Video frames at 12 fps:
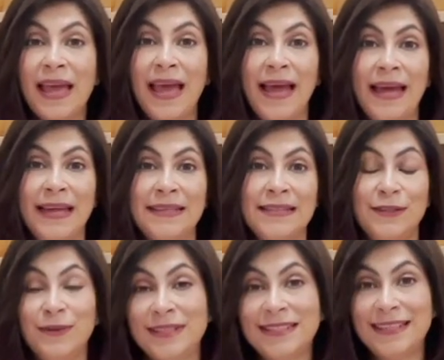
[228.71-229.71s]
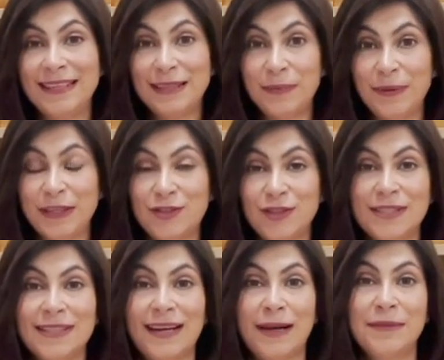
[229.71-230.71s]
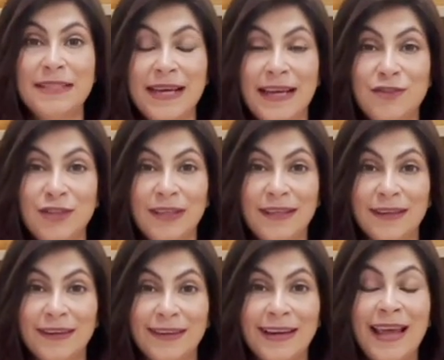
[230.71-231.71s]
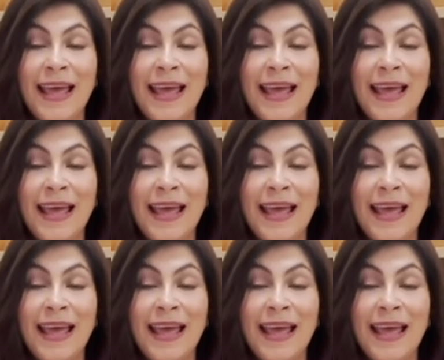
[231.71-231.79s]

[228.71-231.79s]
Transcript: and you can see in the pictures that I'm attaching here.